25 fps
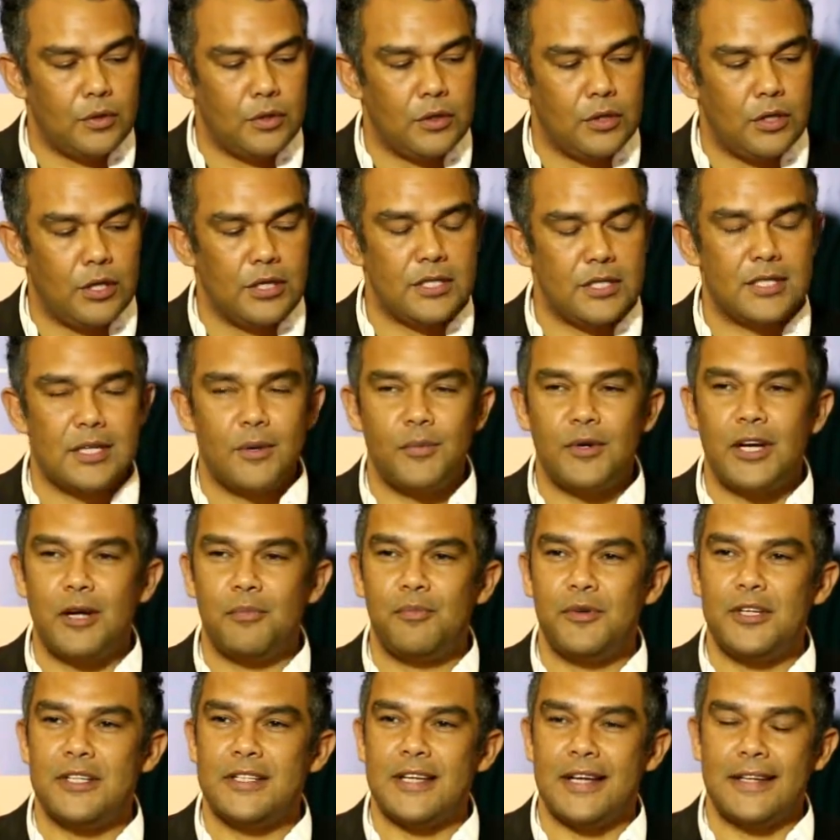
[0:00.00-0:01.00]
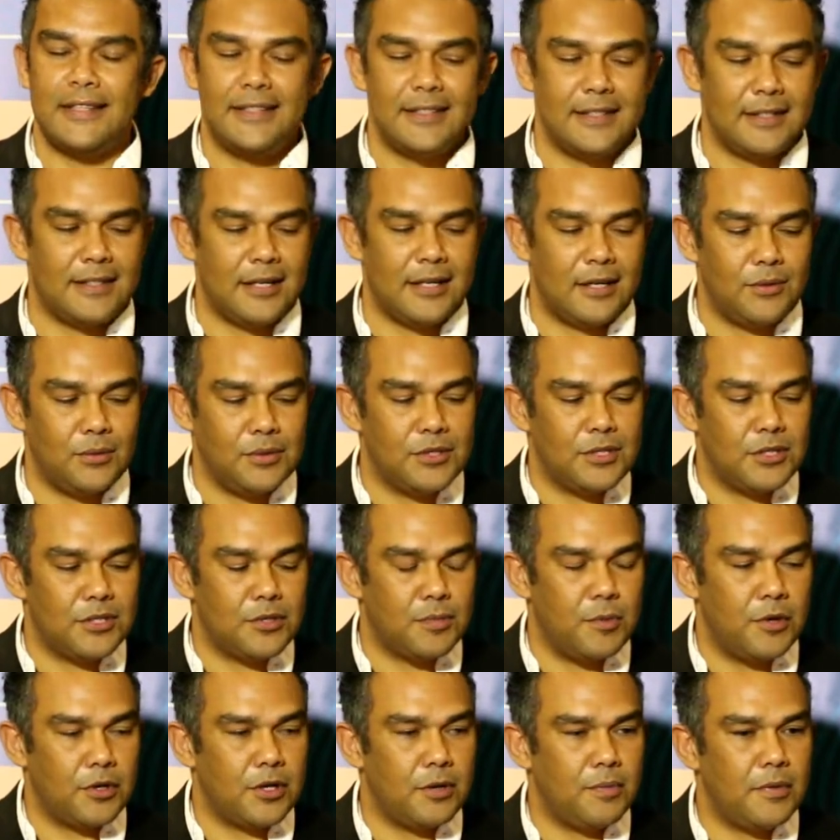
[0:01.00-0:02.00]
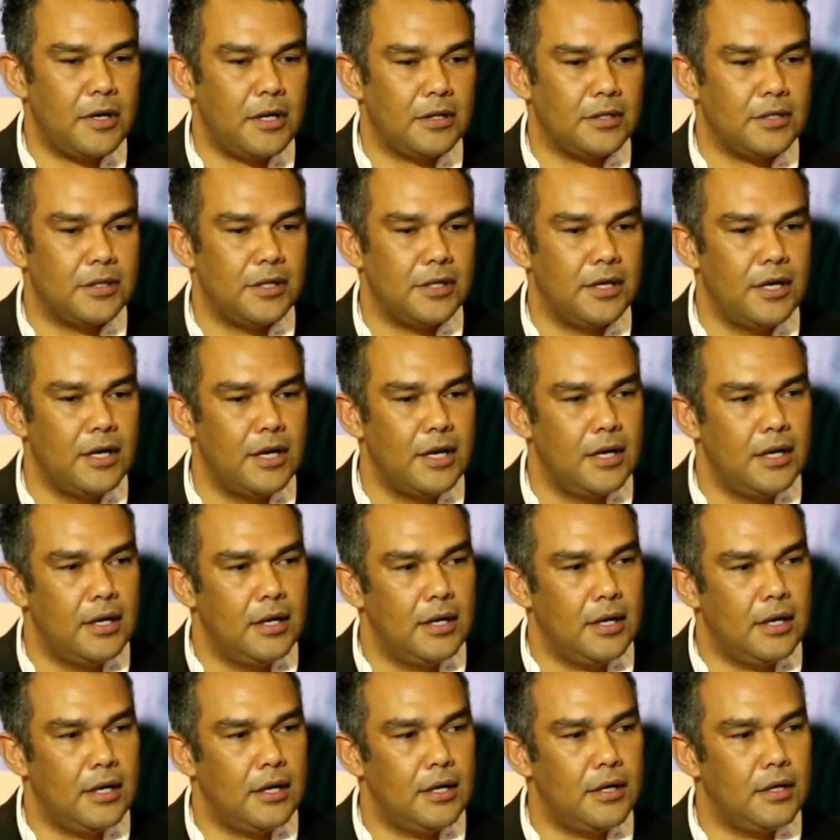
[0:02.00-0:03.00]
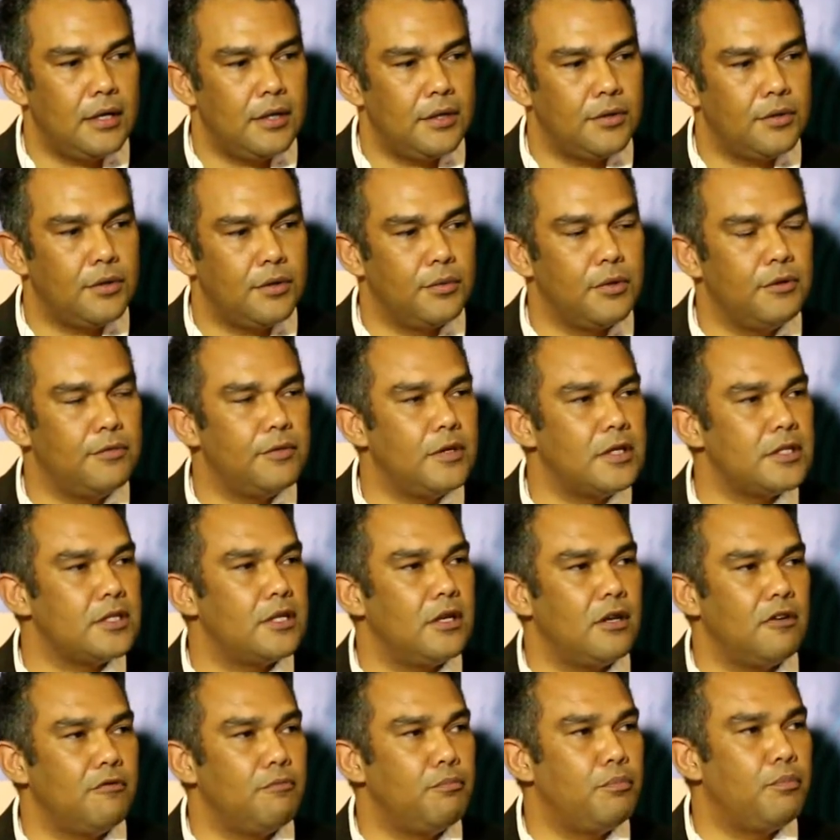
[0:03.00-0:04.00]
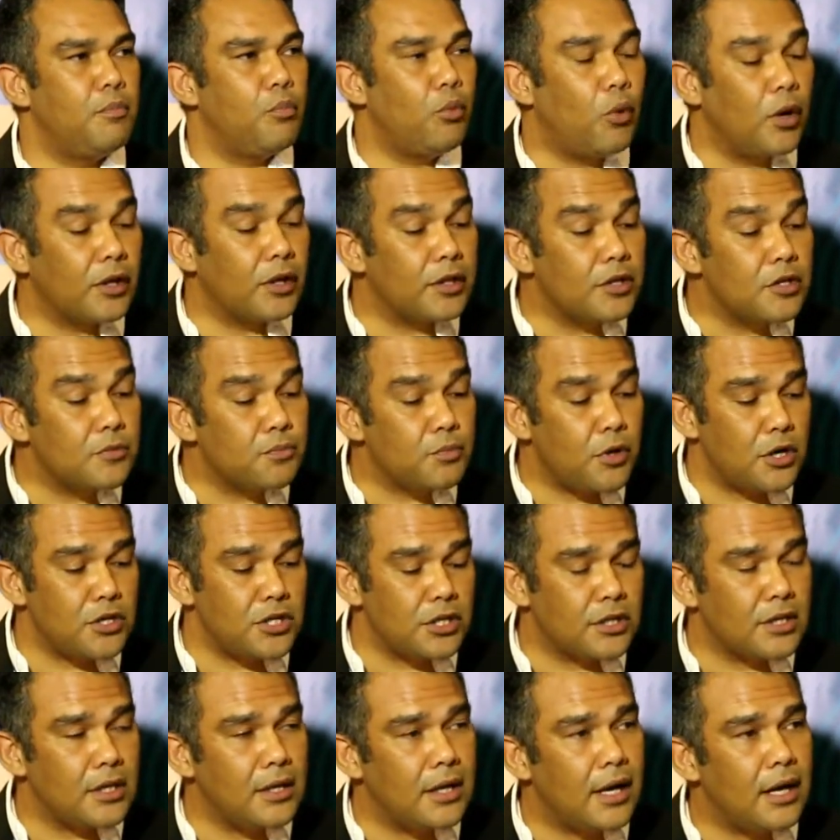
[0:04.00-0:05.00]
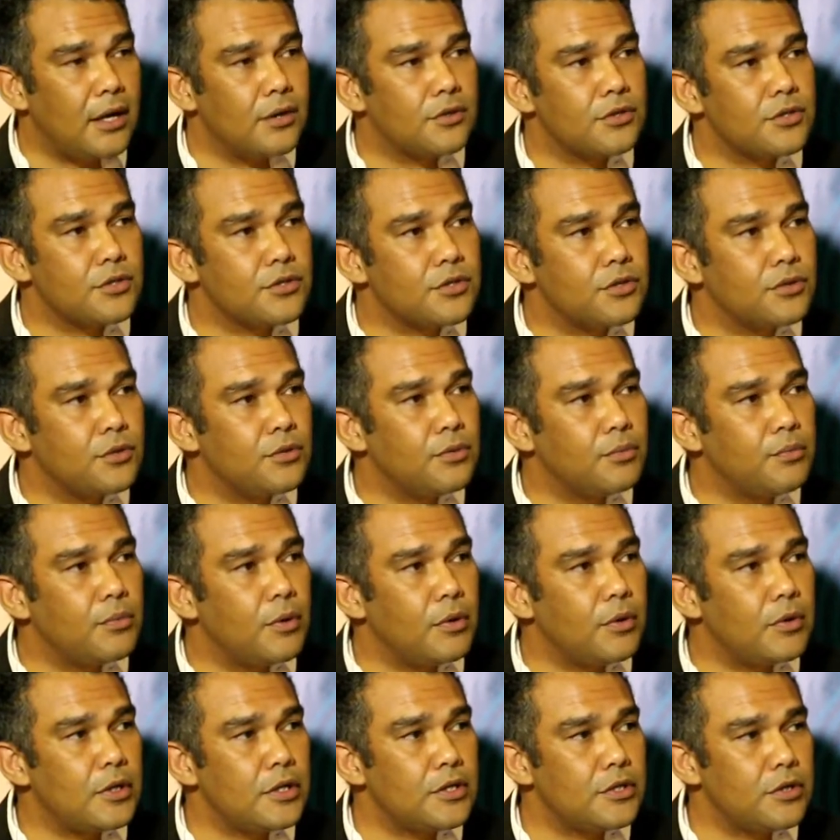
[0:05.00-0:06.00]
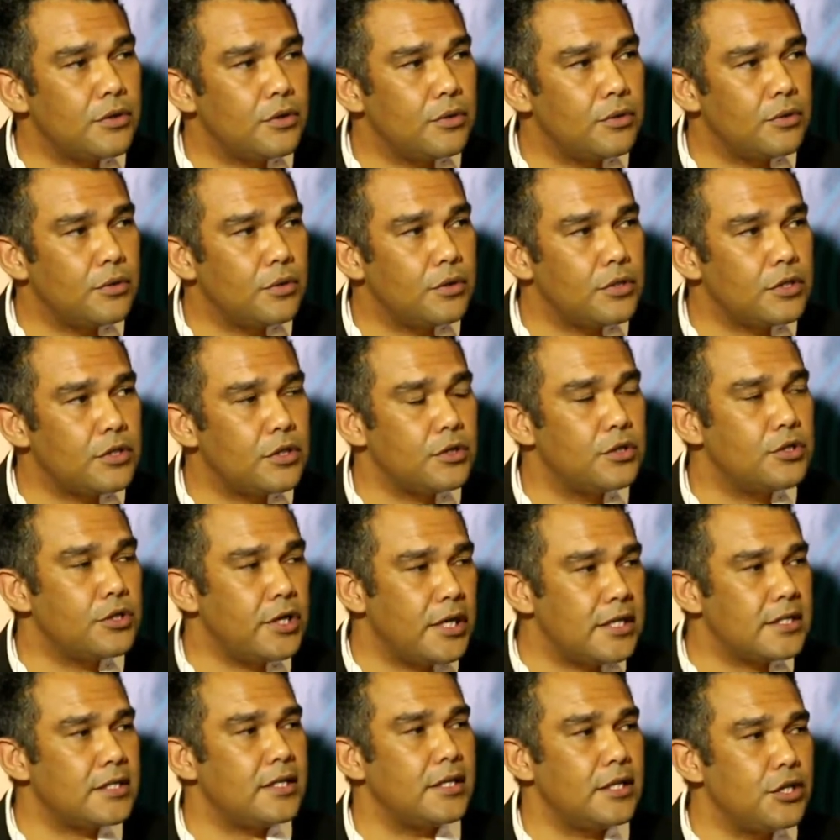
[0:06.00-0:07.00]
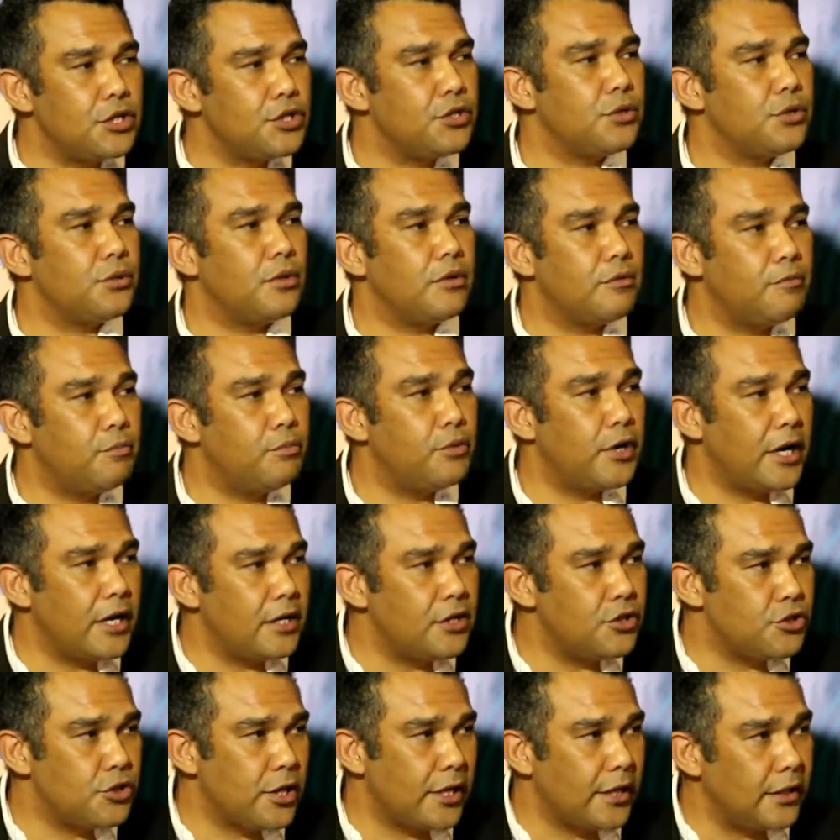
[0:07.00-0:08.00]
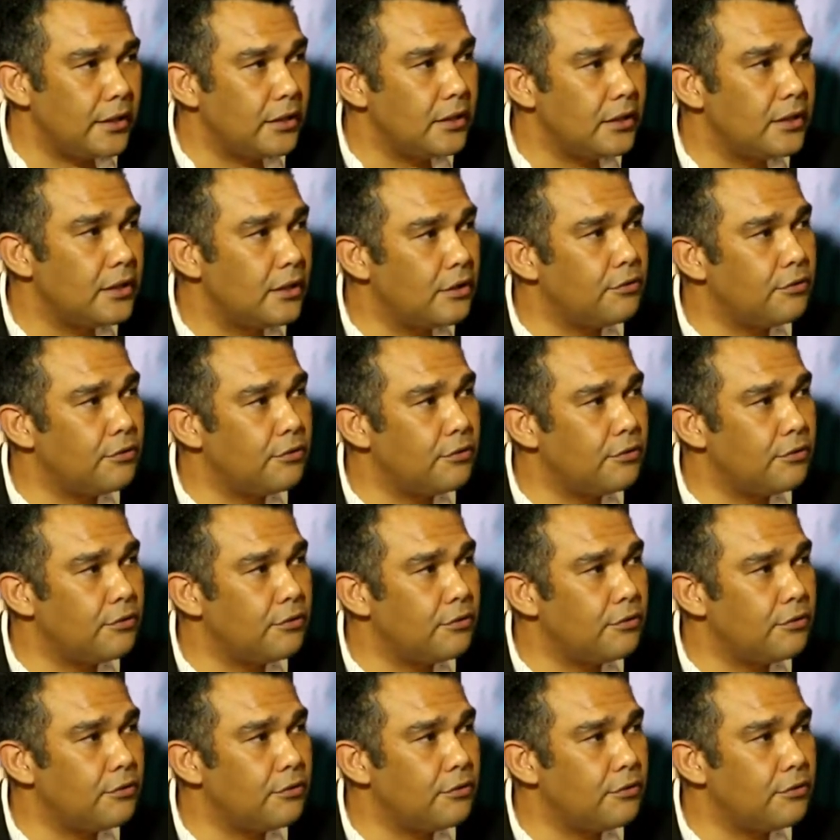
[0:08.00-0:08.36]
the last time when I presented, I also spoke about uh, the reversal of what this project allows to is, to is address the issue of brain drain.